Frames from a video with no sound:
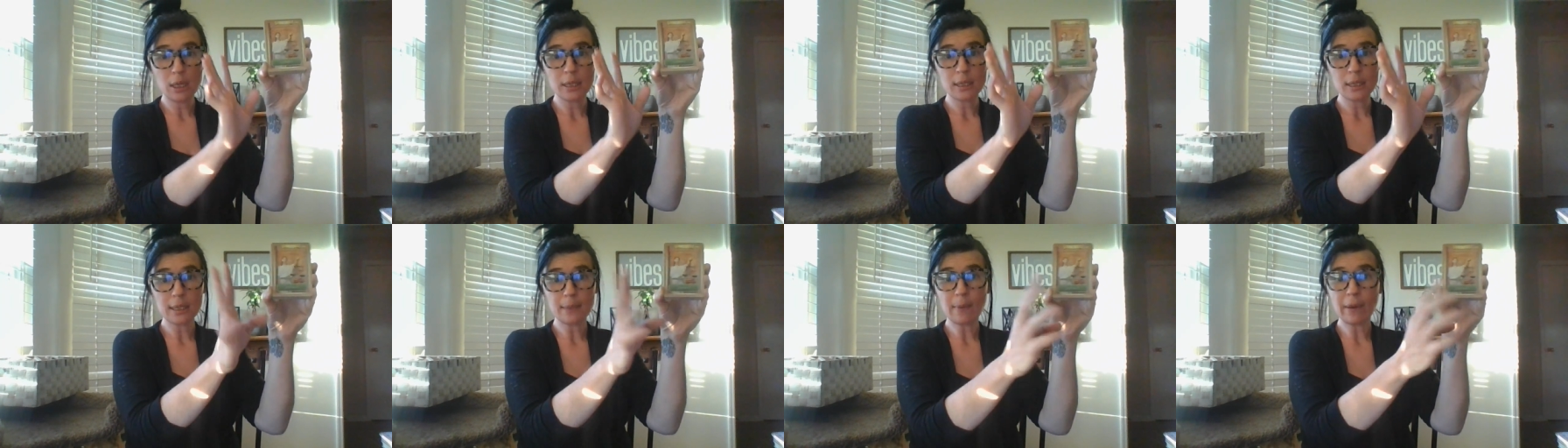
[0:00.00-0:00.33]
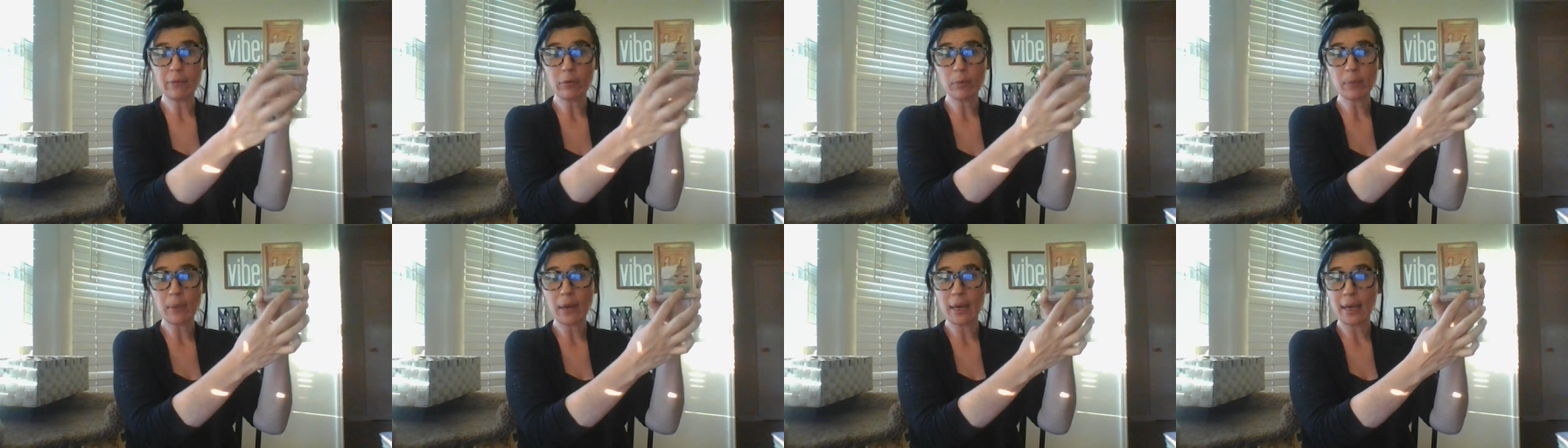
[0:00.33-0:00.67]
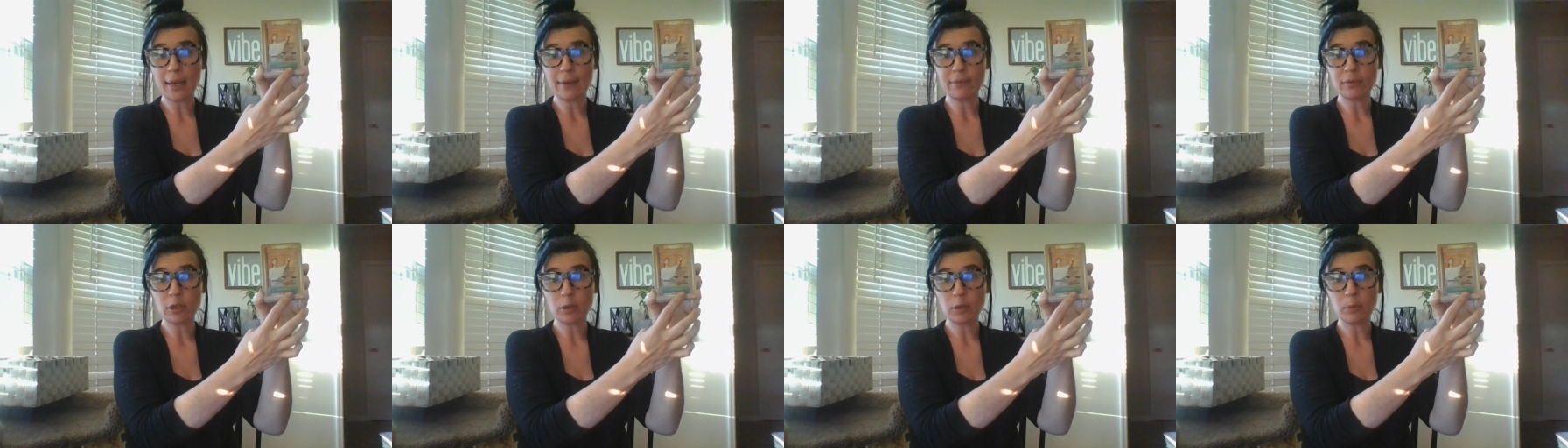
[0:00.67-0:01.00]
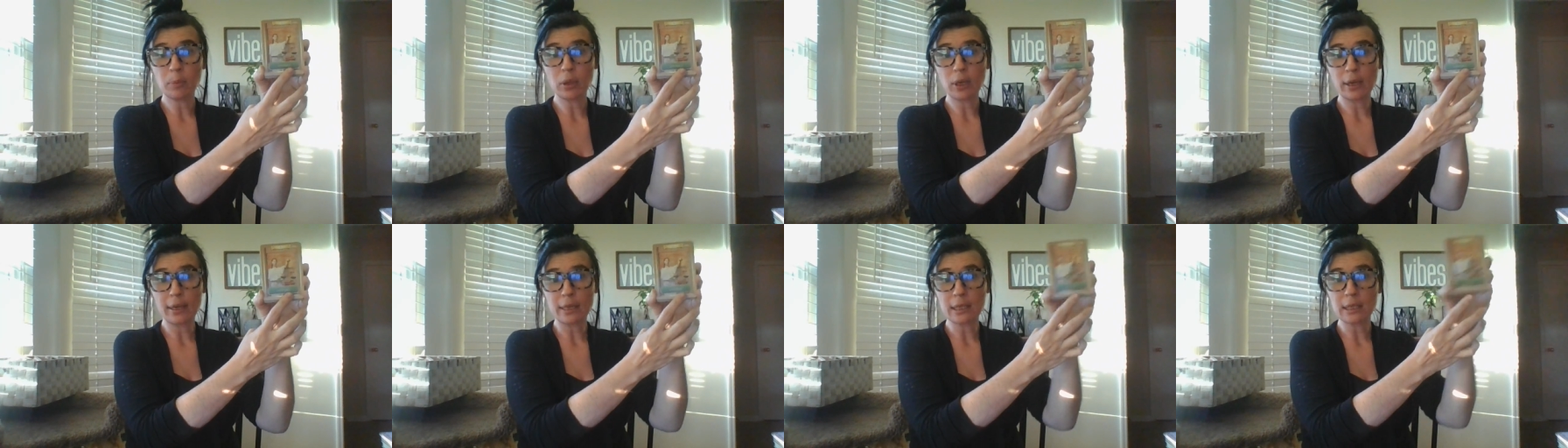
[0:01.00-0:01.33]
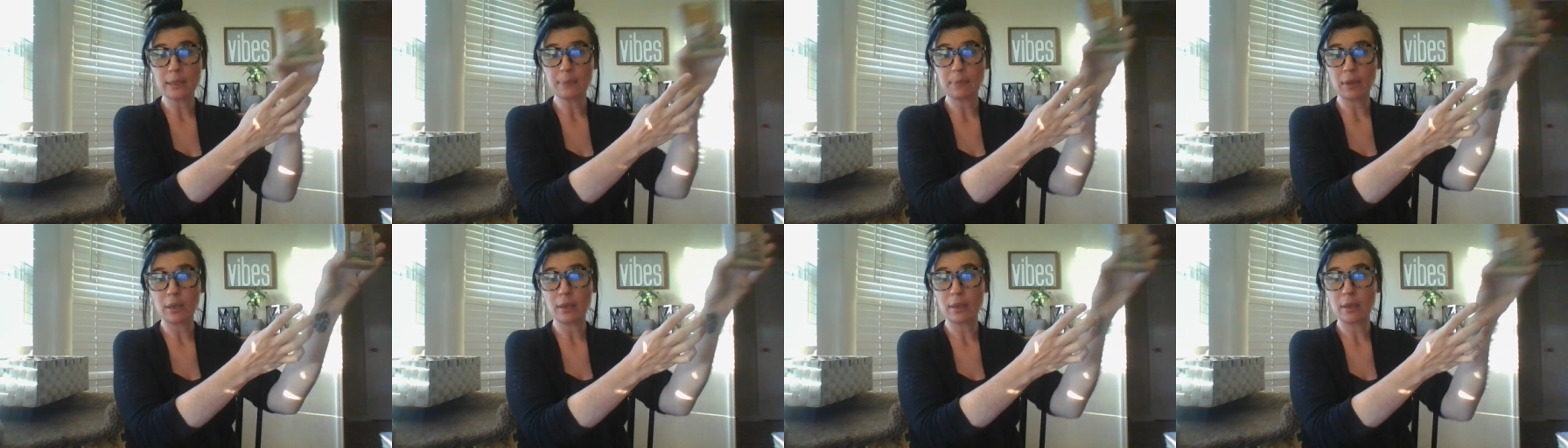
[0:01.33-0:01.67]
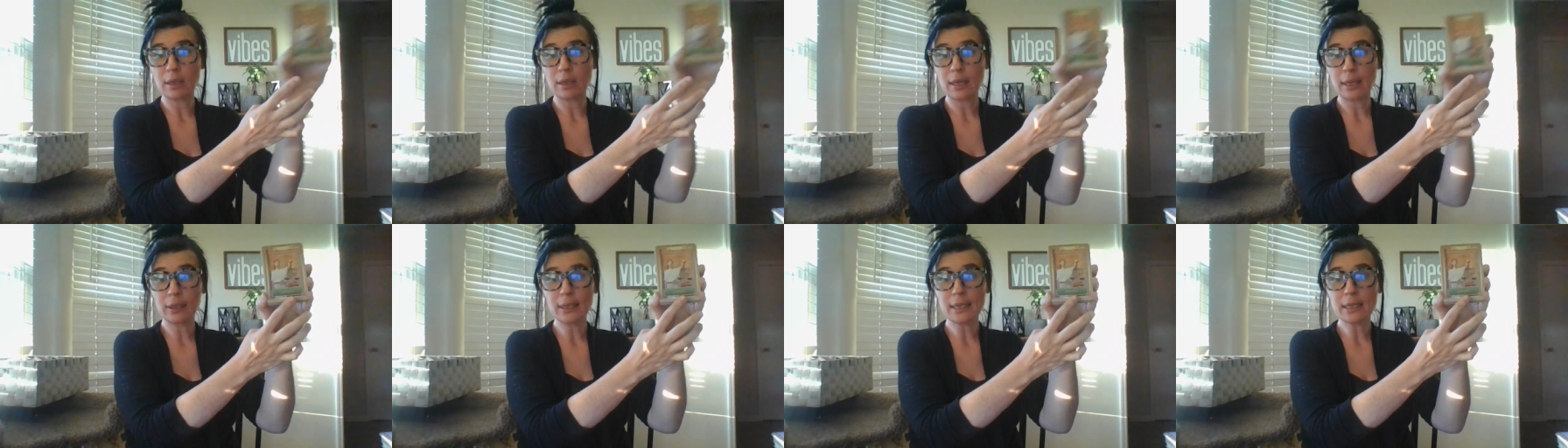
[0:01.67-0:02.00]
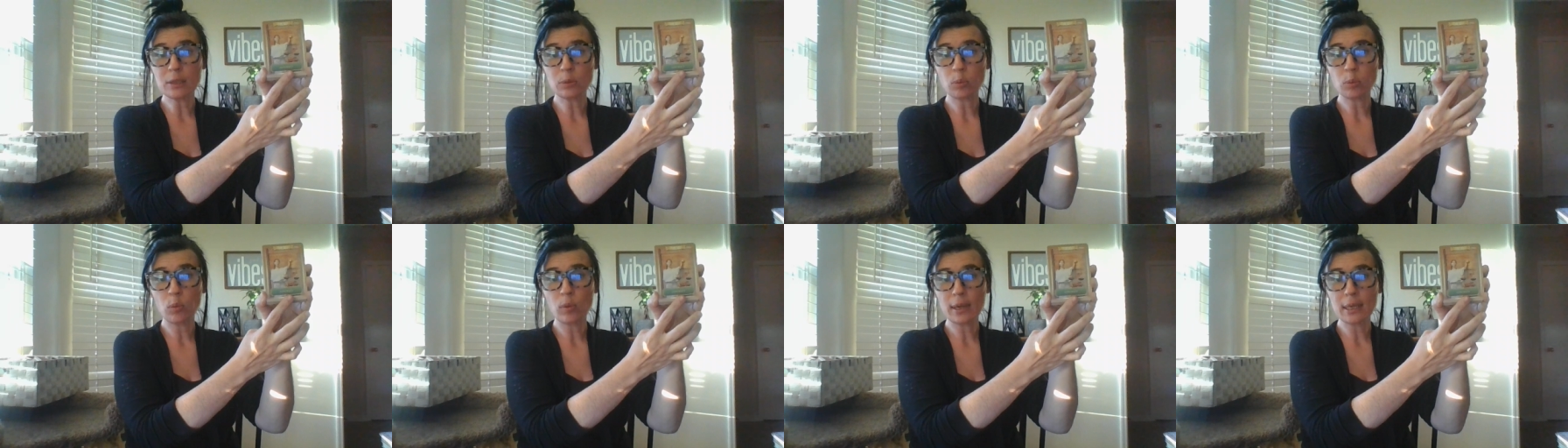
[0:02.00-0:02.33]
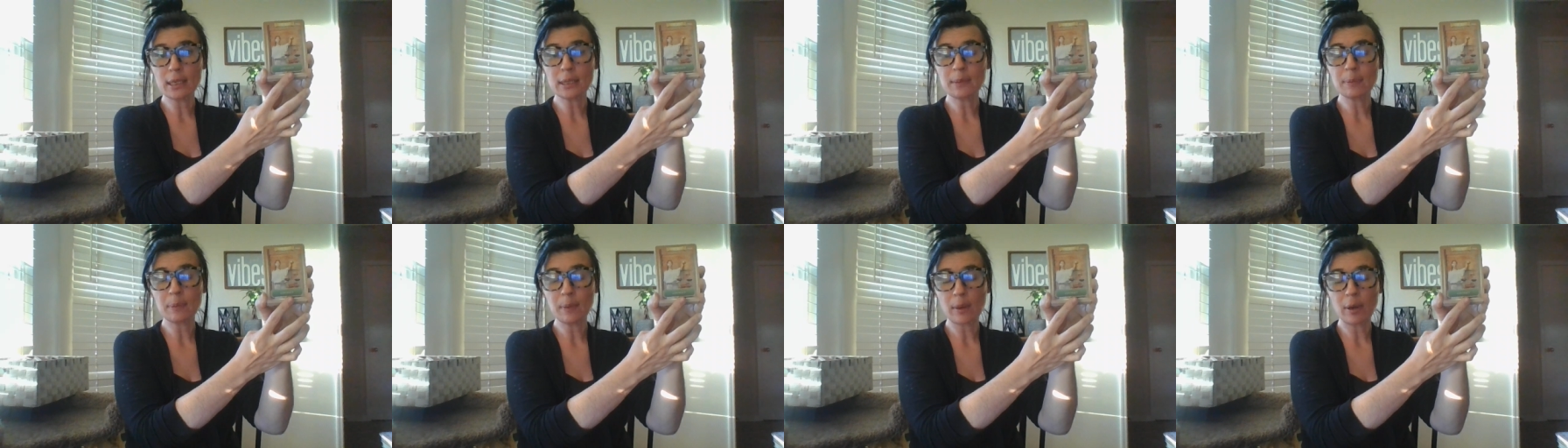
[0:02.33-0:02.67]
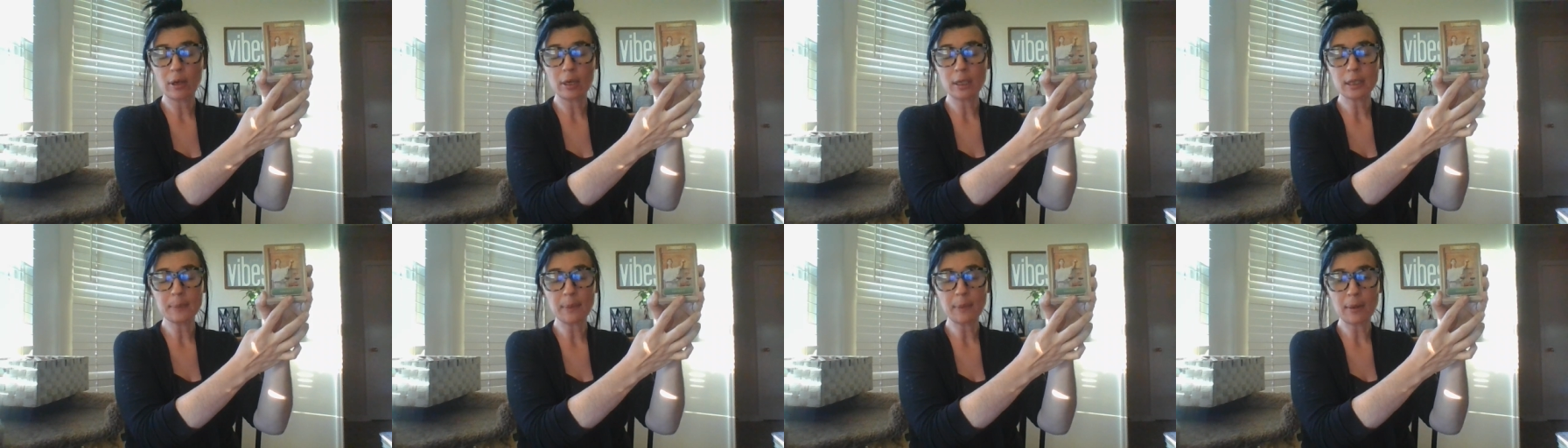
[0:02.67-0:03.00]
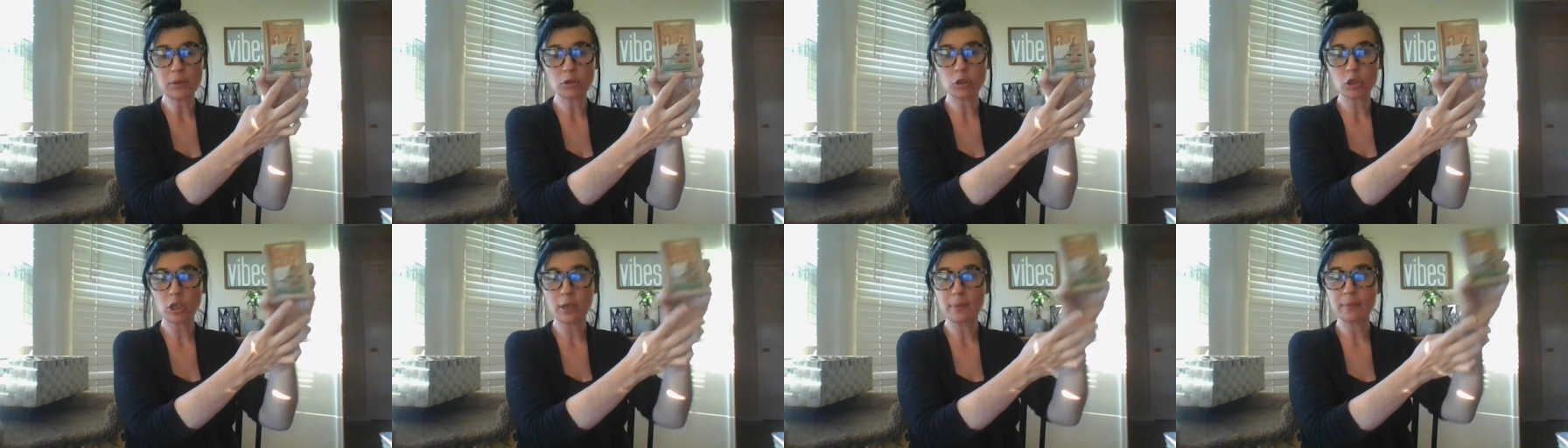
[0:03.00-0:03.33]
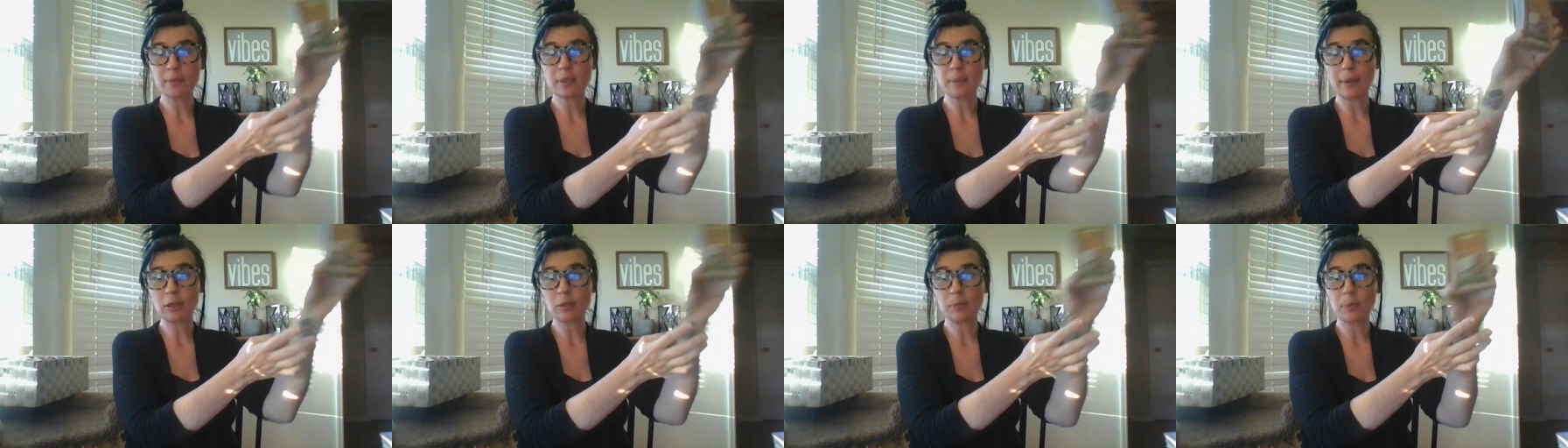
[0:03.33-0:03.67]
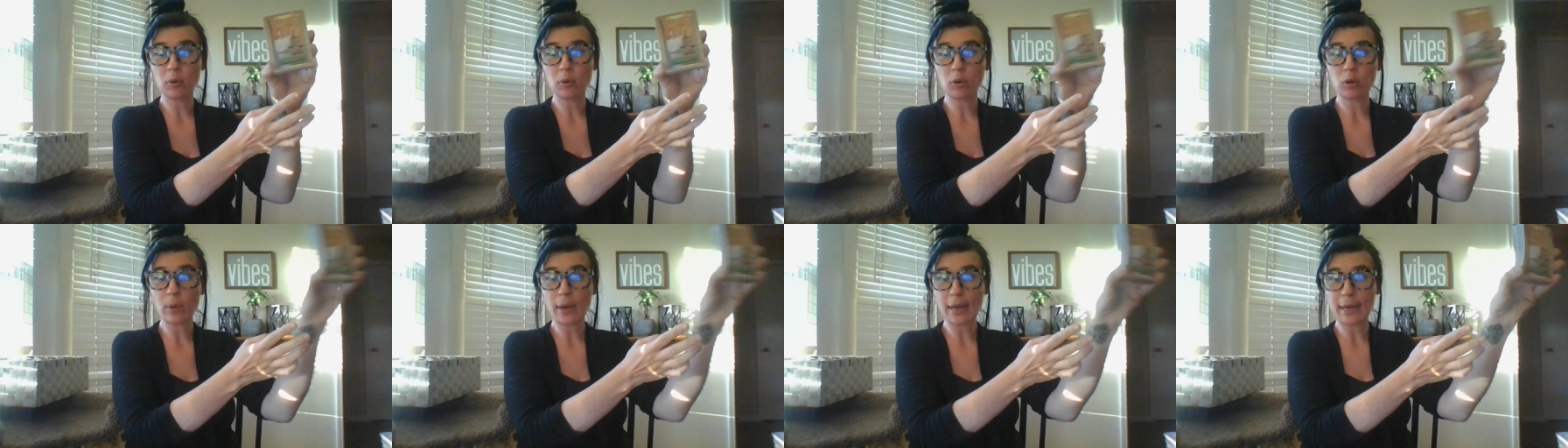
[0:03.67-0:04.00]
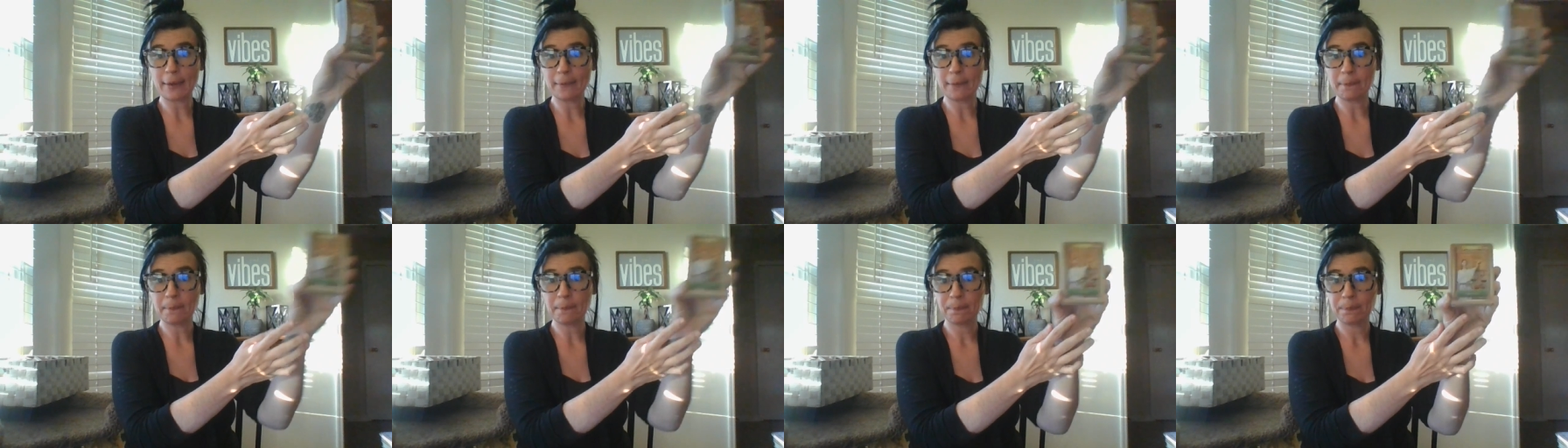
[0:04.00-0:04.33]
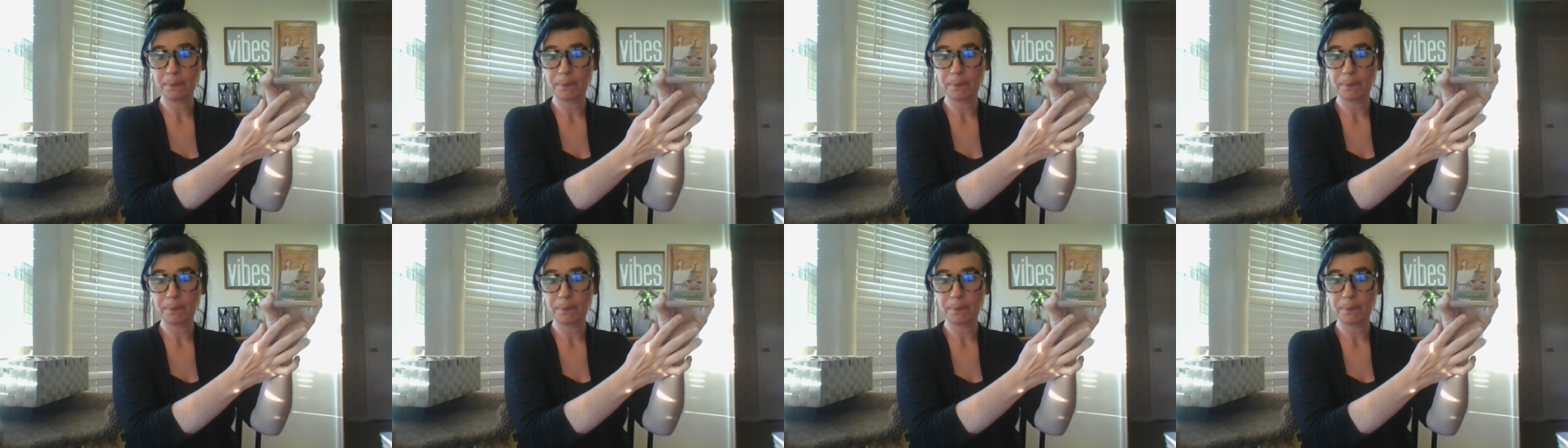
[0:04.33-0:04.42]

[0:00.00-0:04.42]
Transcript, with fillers: some of them might have two plus, but at least one sp- uh, sponsorship's about to pull away.